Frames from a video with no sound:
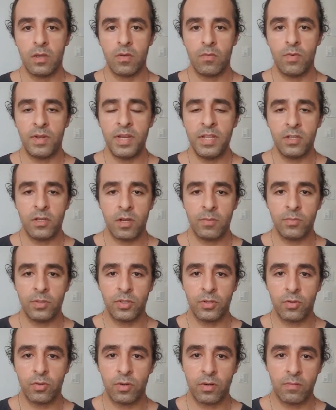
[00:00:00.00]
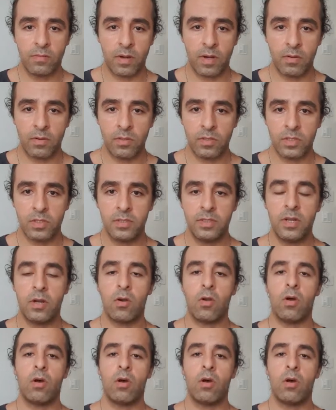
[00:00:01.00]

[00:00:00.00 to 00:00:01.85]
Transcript: when it comes to the coronavirus, there